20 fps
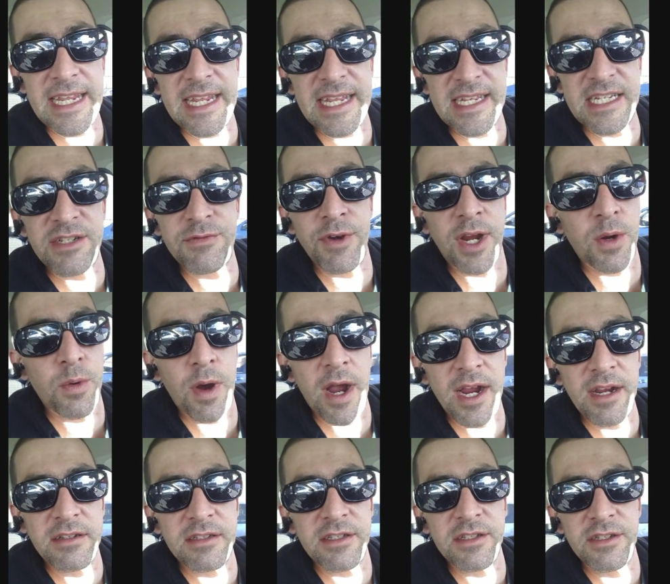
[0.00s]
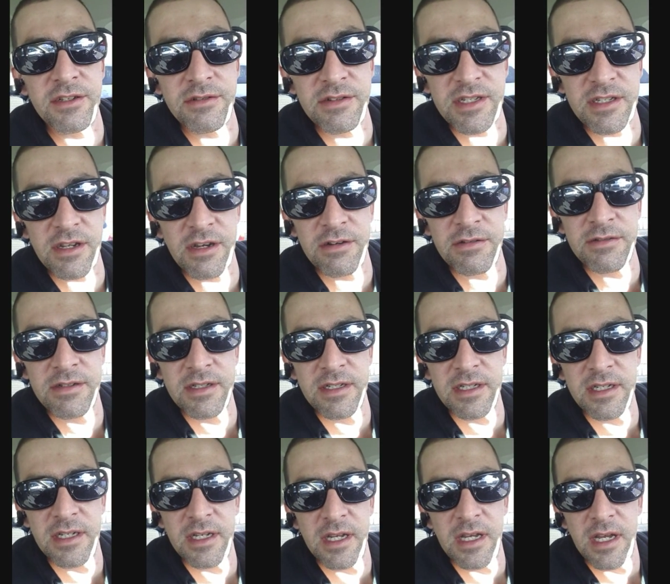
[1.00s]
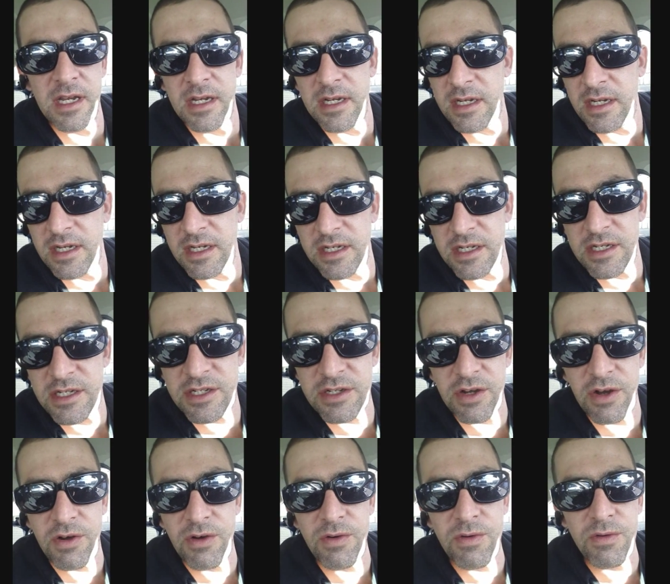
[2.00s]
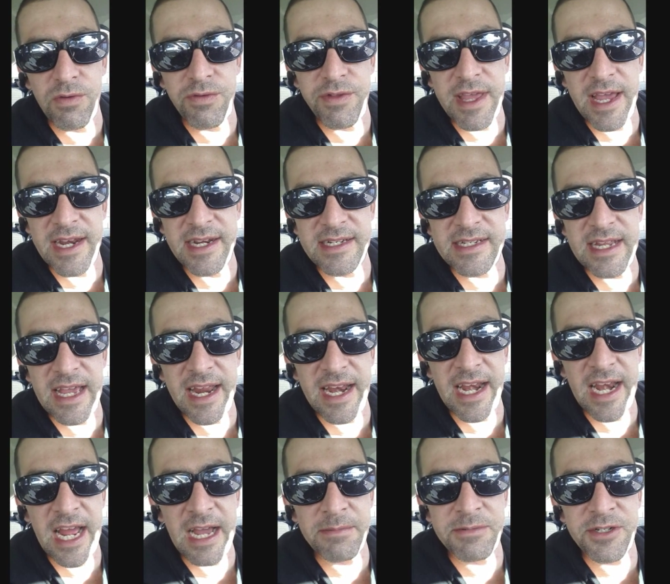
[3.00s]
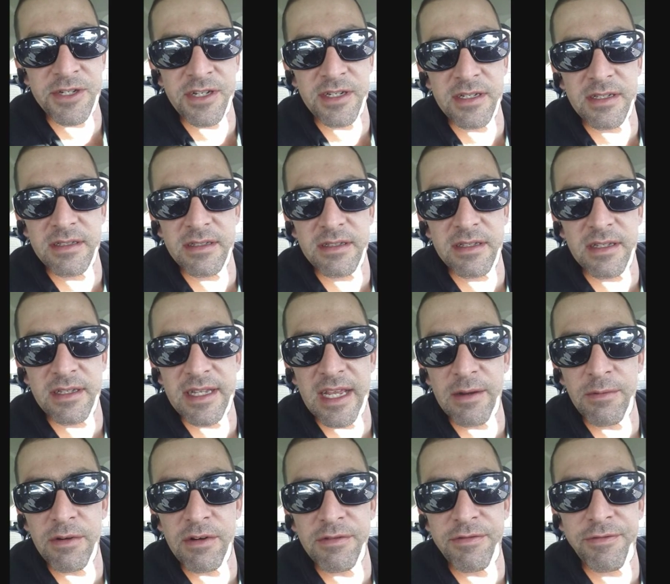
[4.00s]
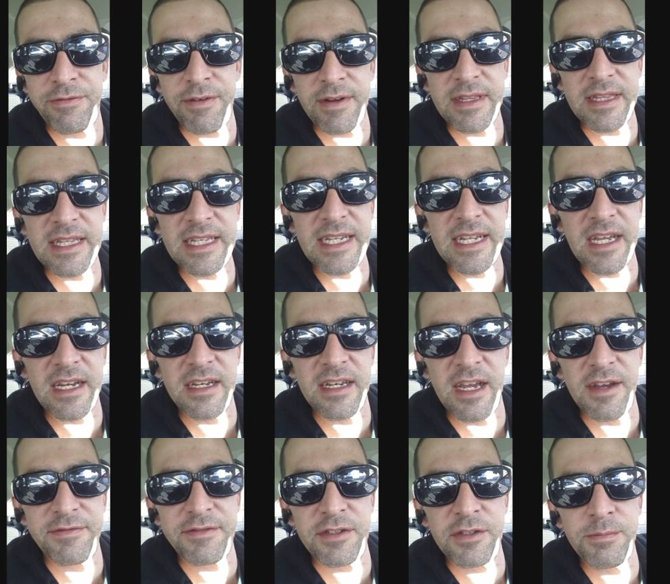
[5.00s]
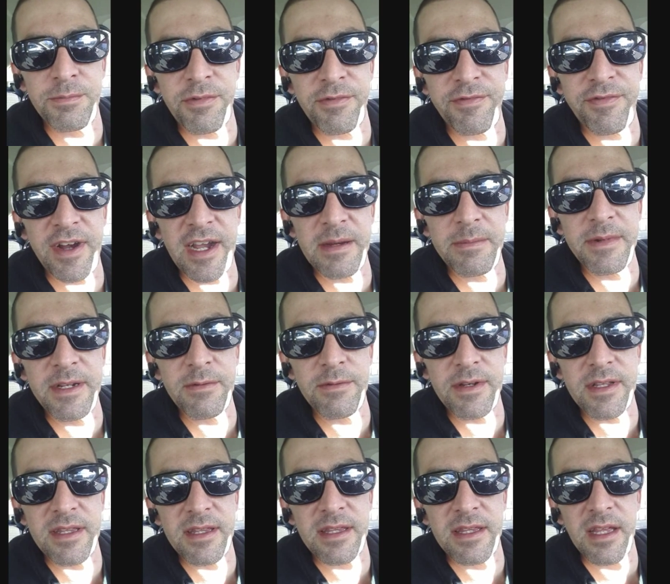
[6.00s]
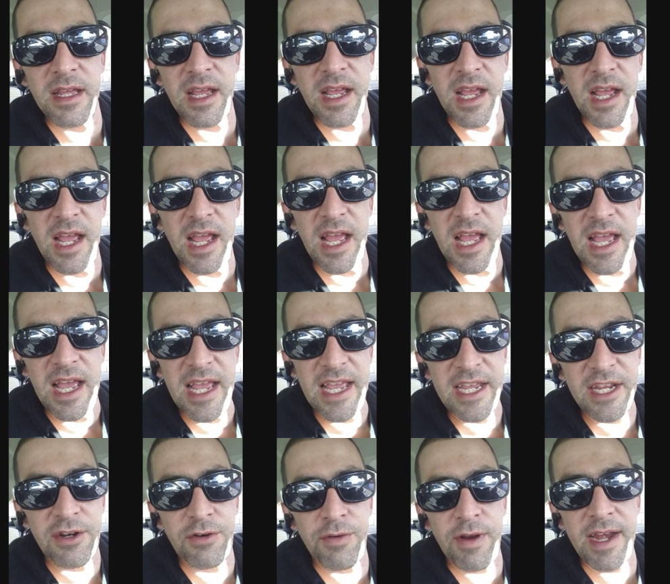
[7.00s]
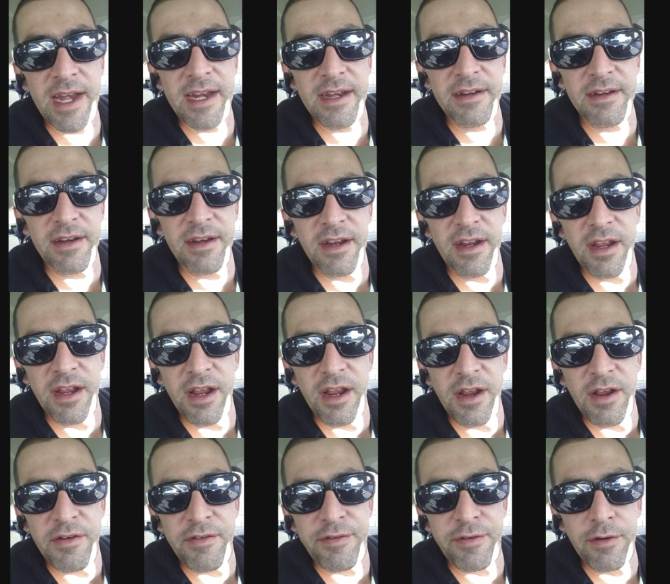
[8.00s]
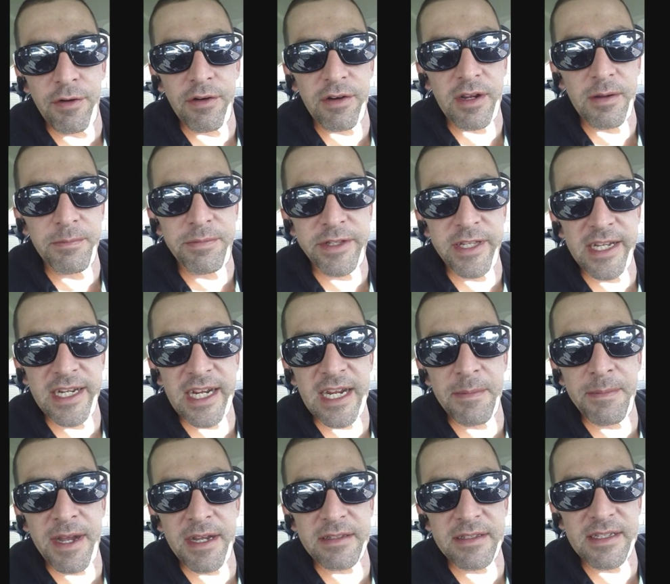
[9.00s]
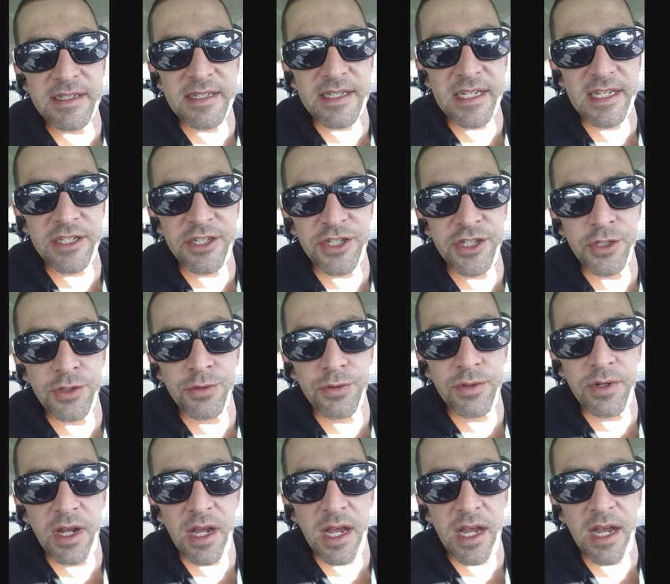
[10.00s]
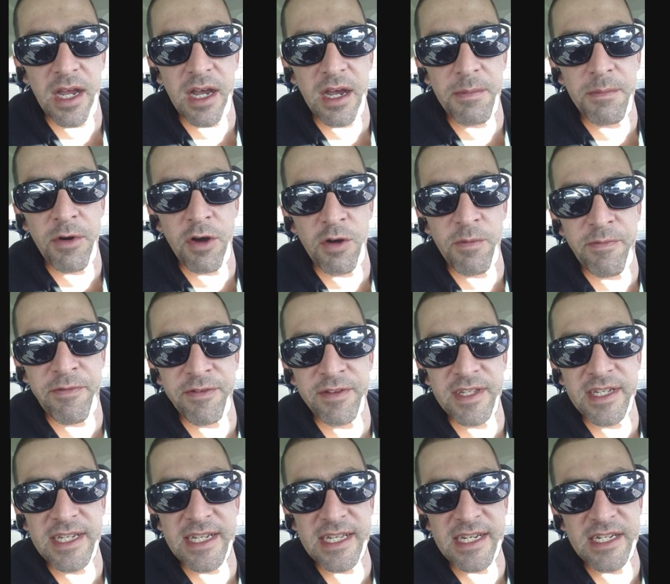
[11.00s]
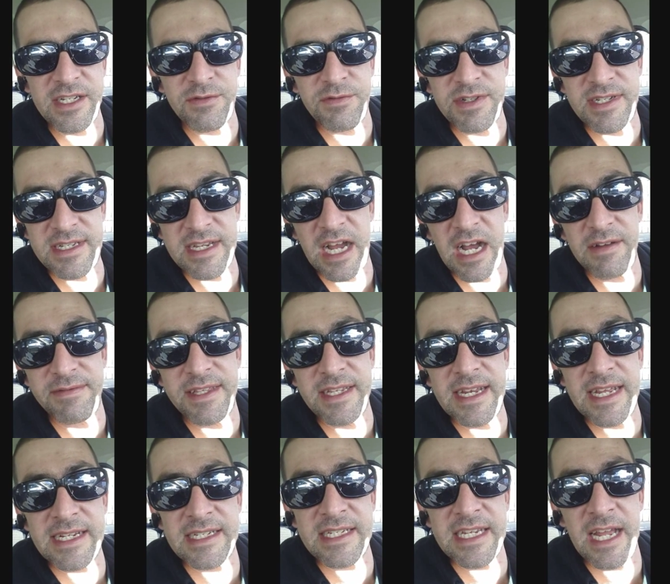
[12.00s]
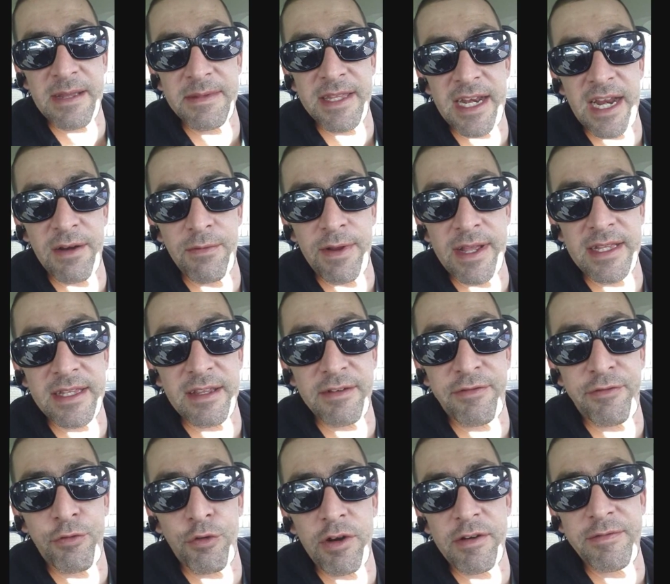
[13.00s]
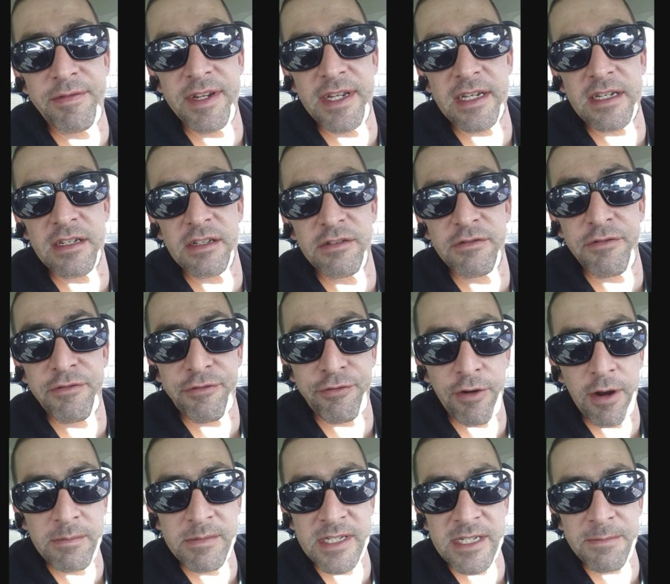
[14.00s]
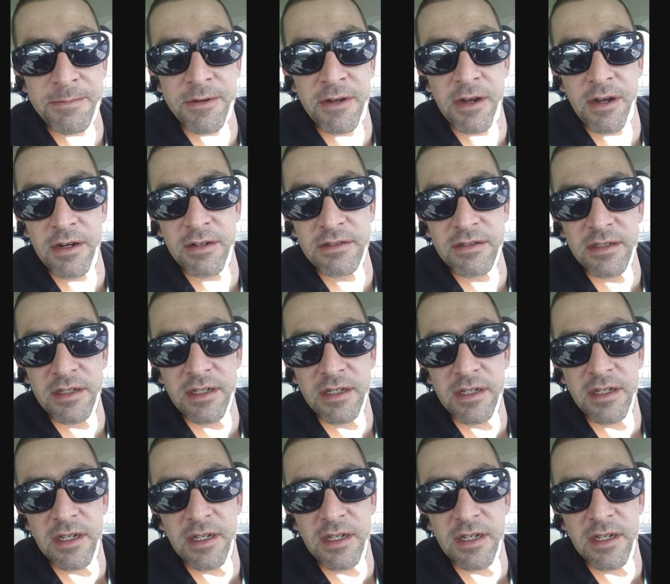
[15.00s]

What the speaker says: key is required to do so. So that is not an option. They were friendly enough to provide me with a credit for complaining about this issue. Hopefully it is resolved the next time that I rent a Ford vehicle from ZIPCAR.